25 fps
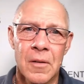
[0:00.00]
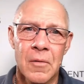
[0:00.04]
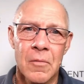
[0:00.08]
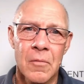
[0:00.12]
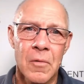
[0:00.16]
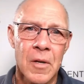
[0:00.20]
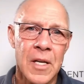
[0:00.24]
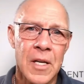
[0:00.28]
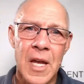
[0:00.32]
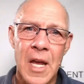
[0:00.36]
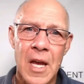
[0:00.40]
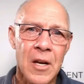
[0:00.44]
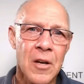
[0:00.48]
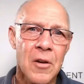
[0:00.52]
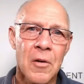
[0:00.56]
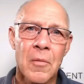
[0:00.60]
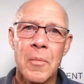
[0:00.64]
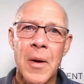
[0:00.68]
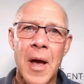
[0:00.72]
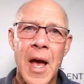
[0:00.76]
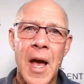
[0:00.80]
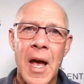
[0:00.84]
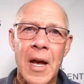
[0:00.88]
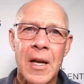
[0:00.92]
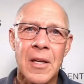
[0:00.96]
We can't go
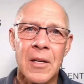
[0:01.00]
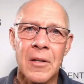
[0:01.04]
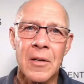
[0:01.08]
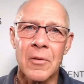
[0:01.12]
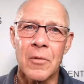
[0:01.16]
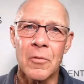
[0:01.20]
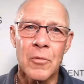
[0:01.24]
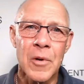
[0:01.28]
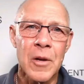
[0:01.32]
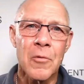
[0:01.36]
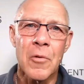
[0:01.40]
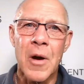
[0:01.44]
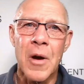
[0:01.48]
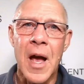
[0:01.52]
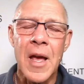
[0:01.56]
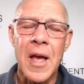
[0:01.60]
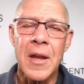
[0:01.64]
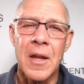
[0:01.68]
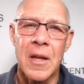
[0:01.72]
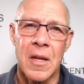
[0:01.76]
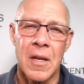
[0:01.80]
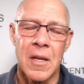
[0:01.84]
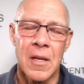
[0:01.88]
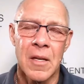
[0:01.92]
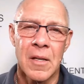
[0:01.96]
back and rewrite
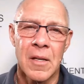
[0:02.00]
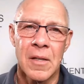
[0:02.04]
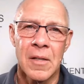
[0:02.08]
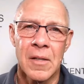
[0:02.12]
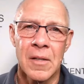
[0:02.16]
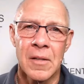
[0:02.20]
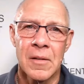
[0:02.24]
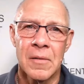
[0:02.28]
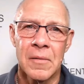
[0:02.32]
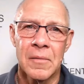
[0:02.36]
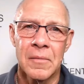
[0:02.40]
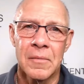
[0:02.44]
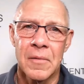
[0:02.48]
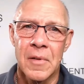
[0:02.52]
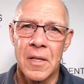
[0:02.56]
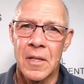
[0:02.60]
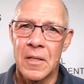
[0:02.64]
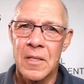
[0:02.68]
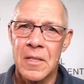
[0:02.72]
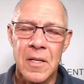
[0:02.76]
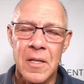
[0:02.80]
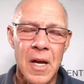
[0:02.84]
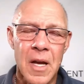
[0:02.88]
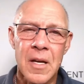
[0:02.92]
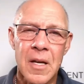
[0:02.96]
it. Mm-hmm.
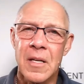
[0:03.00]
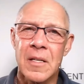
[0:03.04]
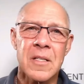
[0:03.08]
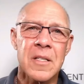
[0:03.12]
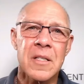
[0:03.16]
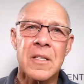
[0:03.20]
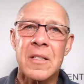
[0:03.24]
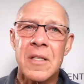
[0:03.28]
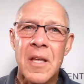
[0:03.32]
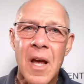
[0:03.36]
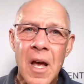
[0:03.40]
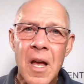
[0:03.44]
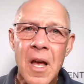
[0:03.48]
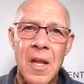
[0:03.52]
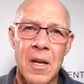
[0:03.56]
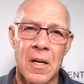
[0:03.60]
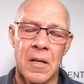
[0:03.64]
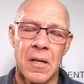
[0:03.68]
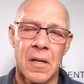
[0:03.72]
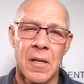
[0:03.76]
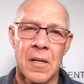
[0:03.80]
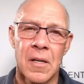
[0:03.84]
It's like it's done.